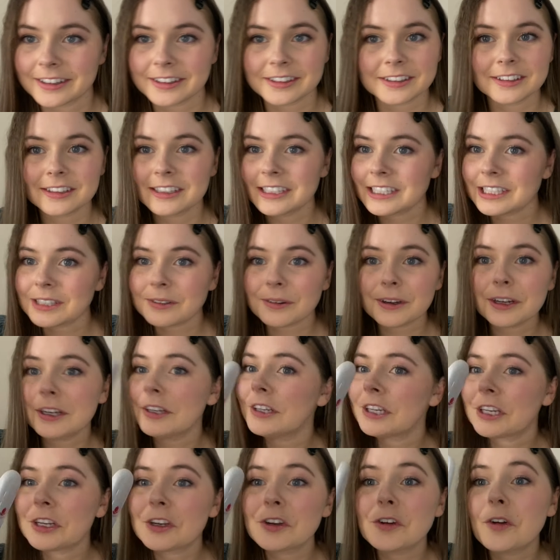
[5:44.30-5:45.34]
This one
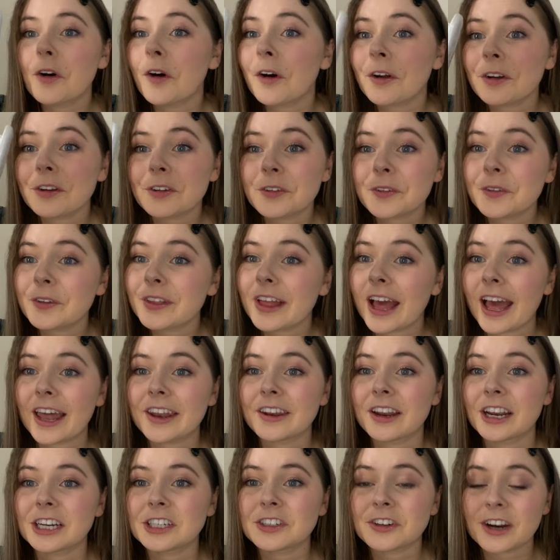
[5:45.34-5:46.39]
did not do that,
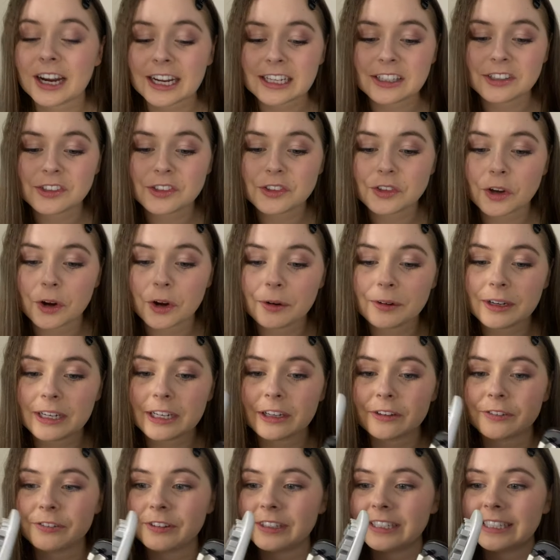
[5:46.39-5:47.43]
and I tried so
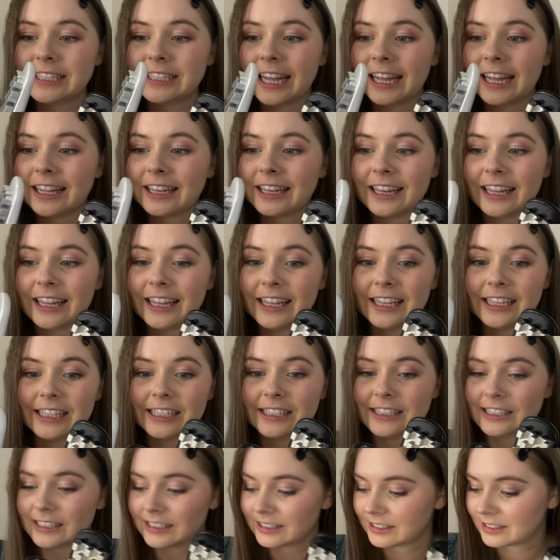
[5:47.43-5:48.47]
many different
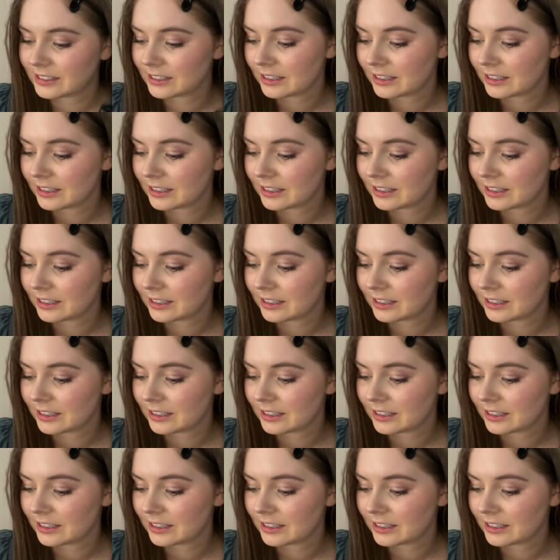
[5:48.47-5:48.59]
techniques.